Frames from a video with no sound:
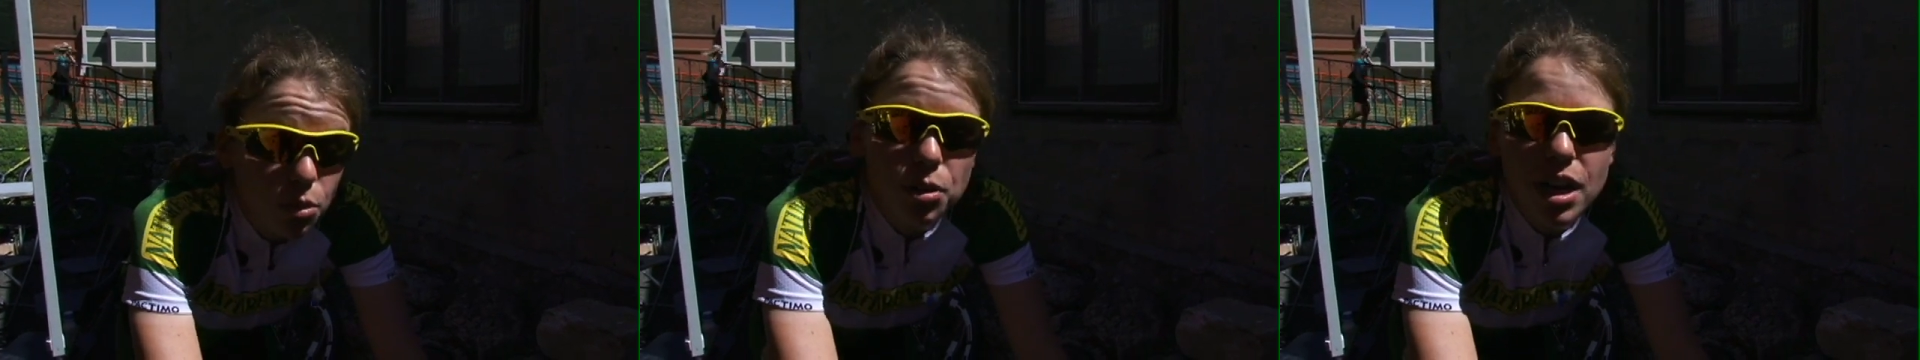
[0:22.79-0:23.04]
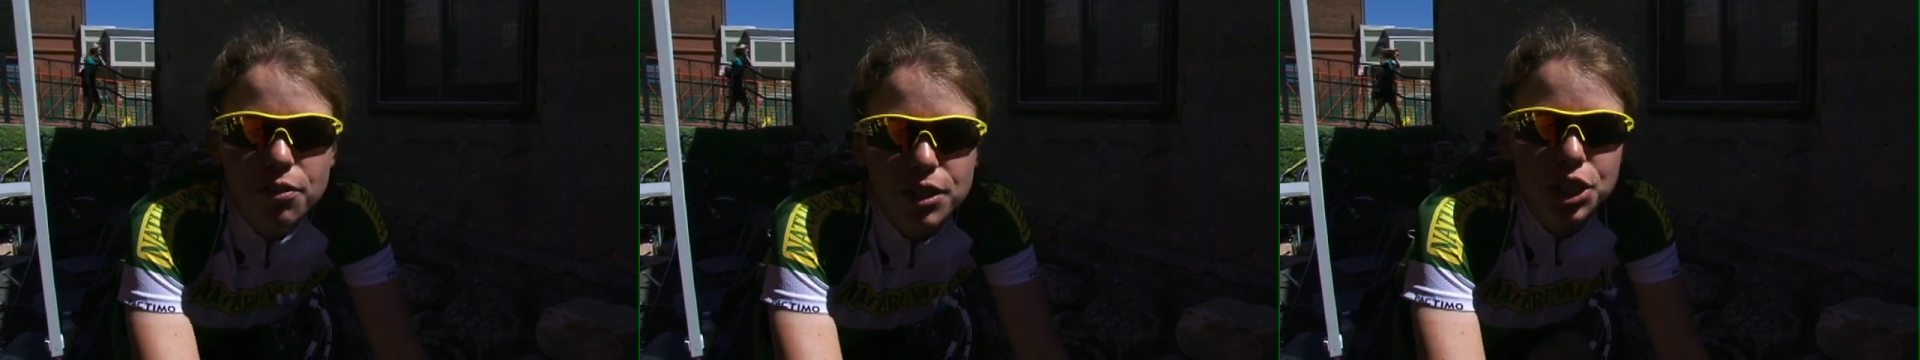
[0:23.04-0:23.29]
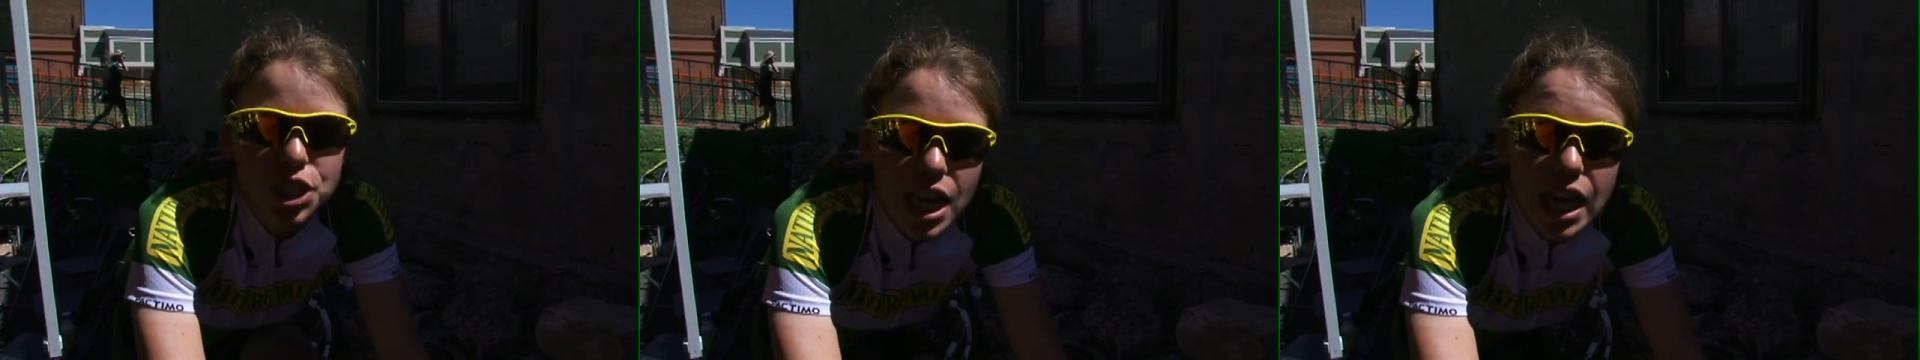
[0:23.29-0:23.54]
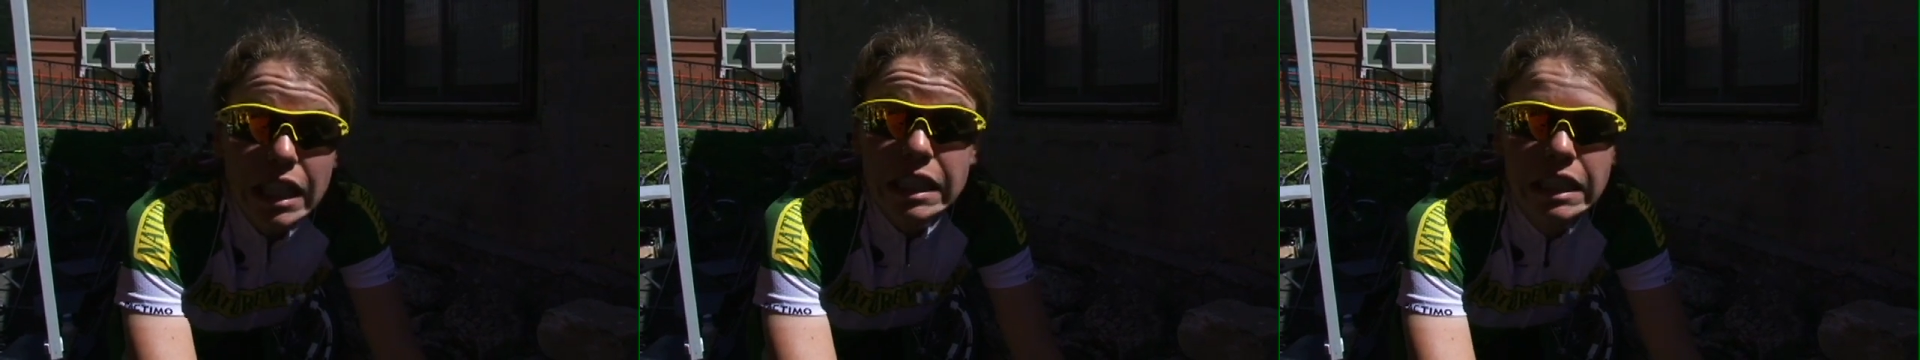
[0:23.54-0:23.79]
Well, we're not finished
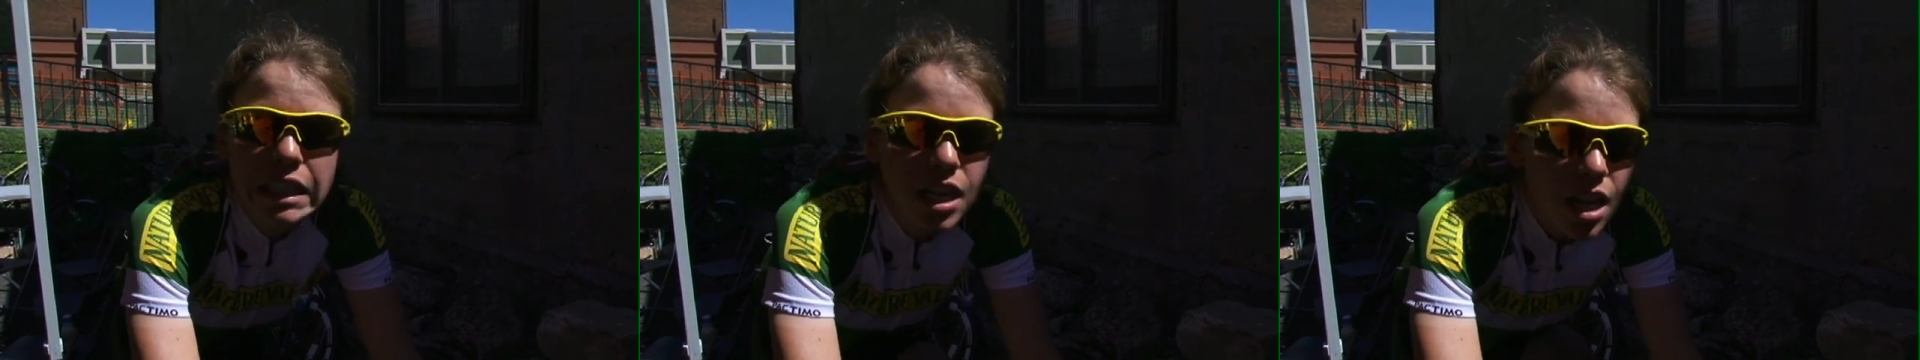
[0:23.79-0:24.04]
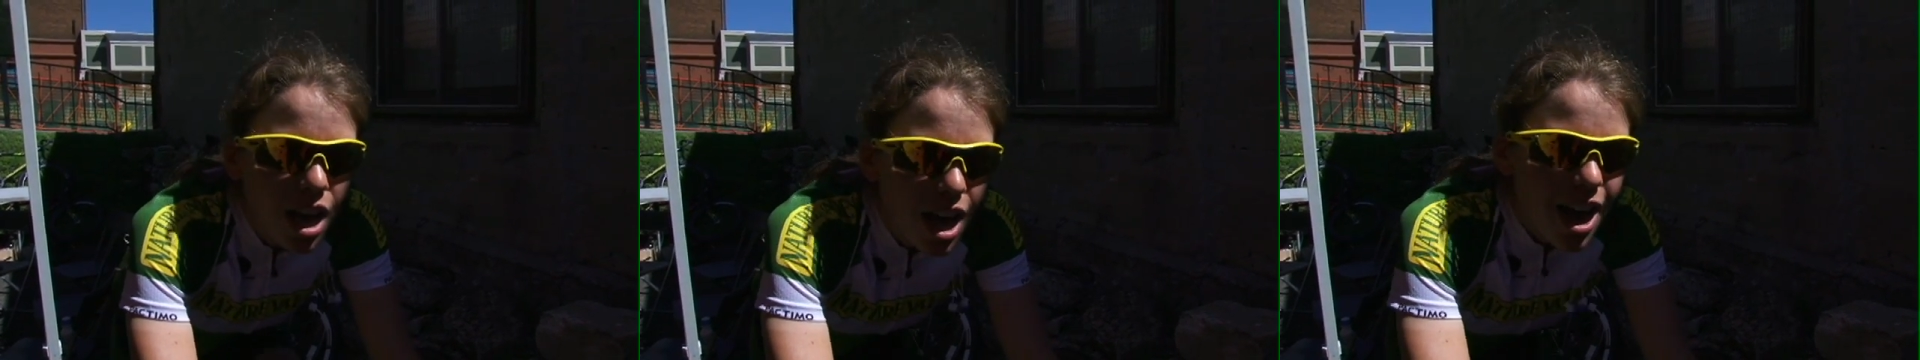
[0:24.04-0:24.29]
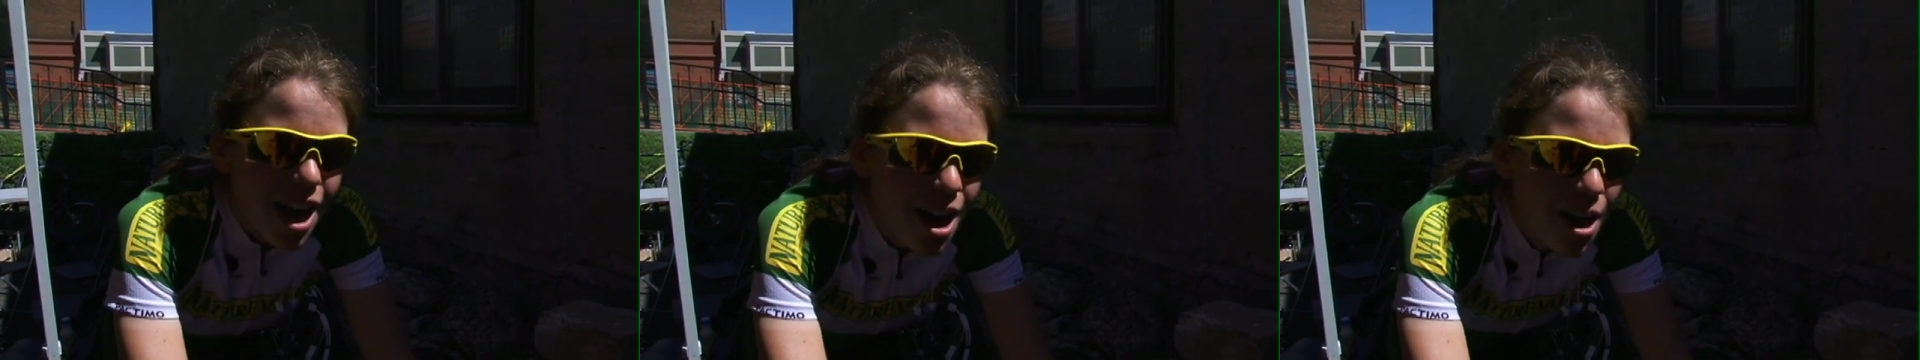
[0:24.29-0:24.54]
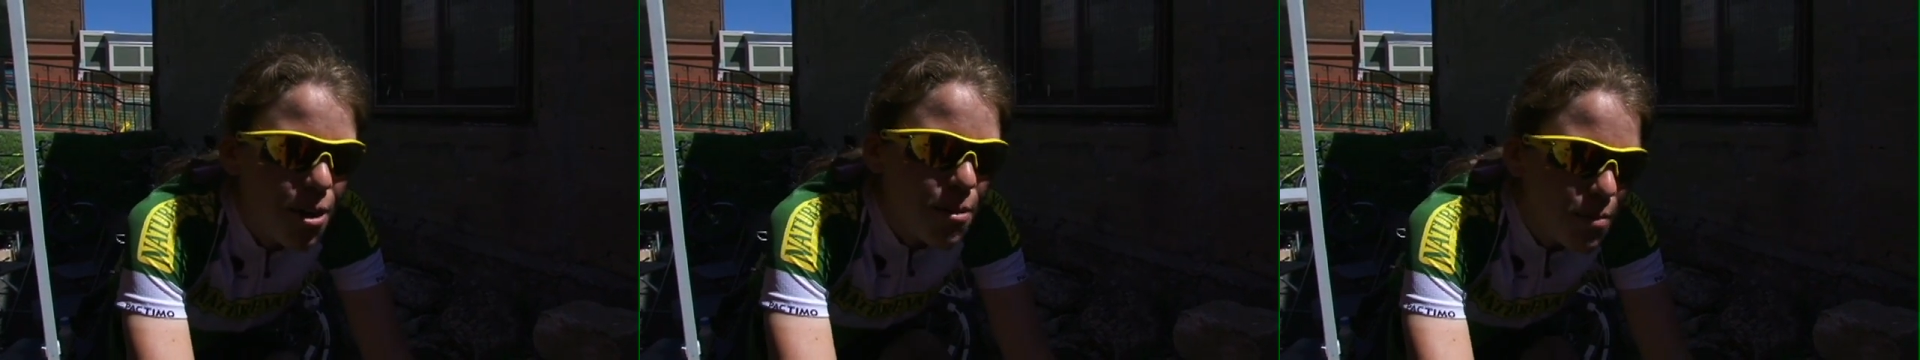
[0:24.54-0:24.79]
yet.
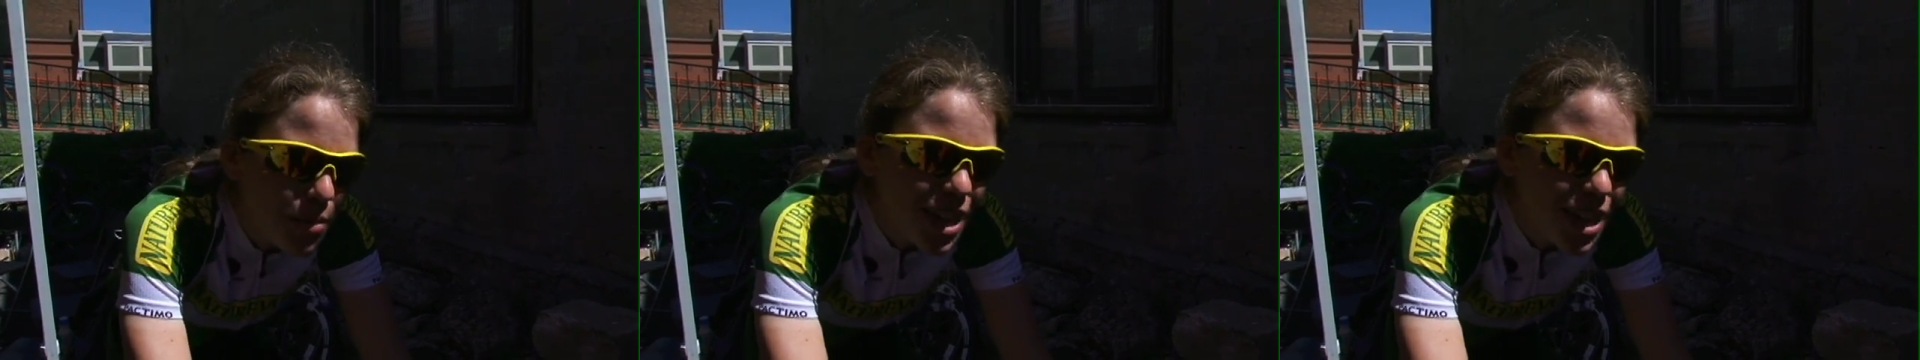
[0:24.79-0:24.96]
Um,